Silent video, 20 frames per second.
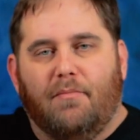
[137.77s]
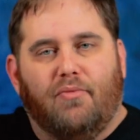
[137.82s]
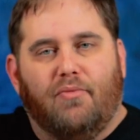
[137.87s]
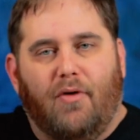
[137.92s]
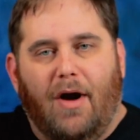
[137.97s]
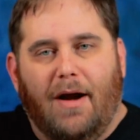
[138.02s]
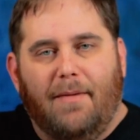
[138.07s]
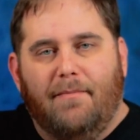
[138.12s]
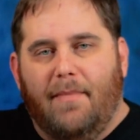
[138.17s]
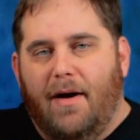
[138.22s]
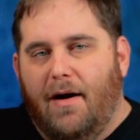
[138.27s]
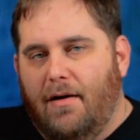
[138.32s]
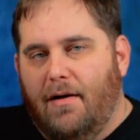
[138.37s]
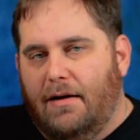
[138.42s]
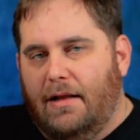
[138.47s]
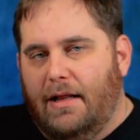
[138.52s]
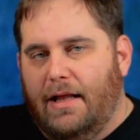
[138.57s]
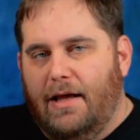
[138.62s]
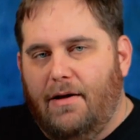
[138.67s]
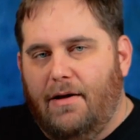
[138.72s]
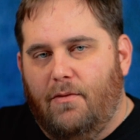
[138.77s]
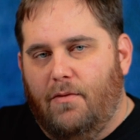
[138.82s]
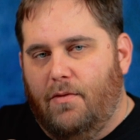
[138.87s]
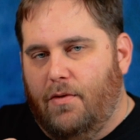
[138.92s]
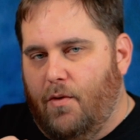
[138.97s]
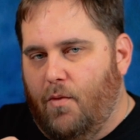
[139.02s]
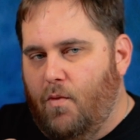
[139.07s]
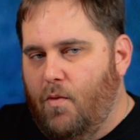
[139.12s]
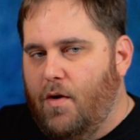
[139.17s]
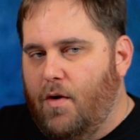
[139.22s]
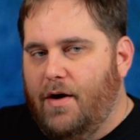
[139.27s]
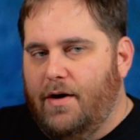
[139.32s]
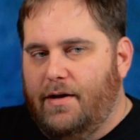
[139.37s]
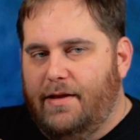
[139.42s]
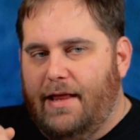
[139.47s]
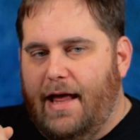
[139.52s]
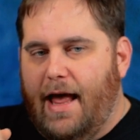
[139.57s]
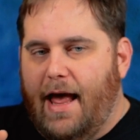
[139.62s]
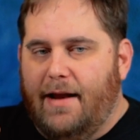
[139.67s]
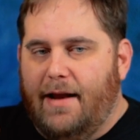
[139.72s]
Primarily, the
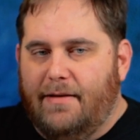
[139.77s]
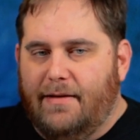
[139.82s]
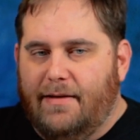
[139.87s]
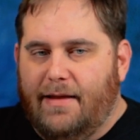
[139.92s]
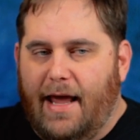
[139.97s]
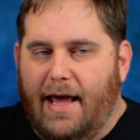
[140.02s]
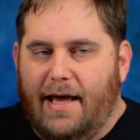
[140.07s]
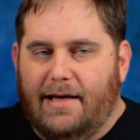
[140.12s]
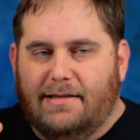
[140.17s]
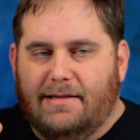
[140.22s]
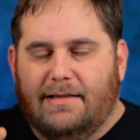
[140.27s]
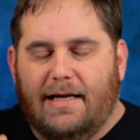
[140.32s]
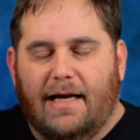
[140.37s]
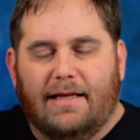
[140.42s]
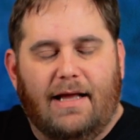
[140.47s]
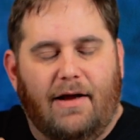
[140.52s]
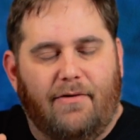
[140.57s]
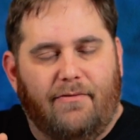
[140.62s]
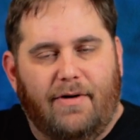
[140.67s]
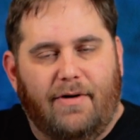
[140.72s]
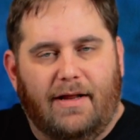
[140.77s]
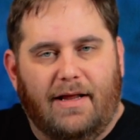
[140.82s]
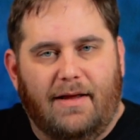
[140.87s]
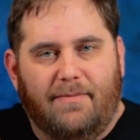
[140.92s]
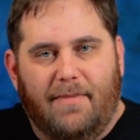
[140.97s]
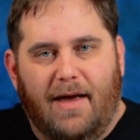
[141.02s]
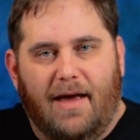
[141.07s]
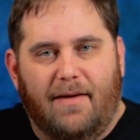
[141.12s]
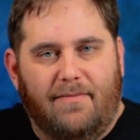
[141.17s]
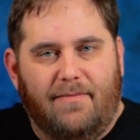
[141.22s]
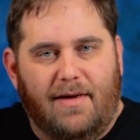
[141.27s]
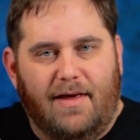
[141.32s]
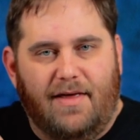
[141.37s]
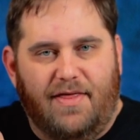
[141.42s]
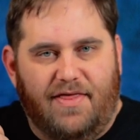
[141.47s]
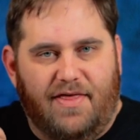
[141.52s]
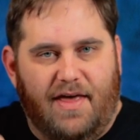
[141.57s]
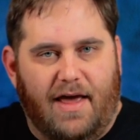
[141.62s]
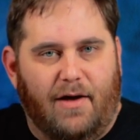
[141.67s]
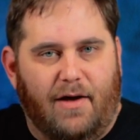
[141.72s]
word that they said that really made me
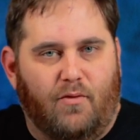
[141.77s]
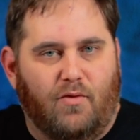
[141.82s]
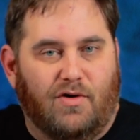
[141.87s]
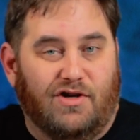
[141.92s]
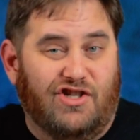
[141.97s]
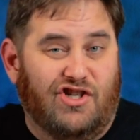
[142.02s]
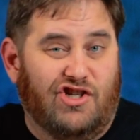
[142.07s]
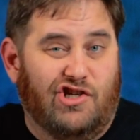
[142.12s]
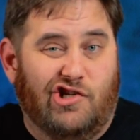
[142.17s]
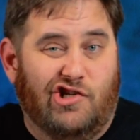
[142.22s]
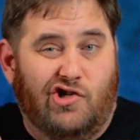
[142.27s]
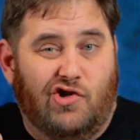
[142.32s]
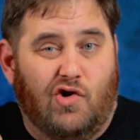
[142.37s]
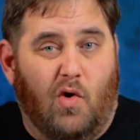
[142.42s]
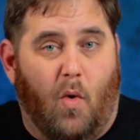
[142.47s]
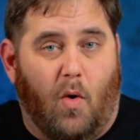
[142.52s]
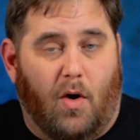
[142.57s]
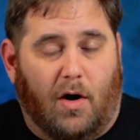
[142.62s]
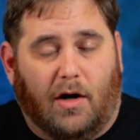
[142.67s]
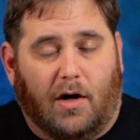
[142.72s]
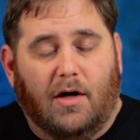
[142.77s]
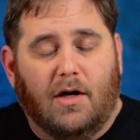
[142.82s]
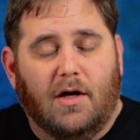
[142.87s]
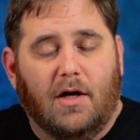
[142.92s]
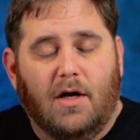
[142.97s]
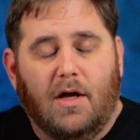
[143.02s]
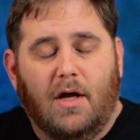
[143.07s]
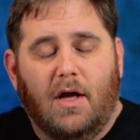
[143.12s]
think was torque.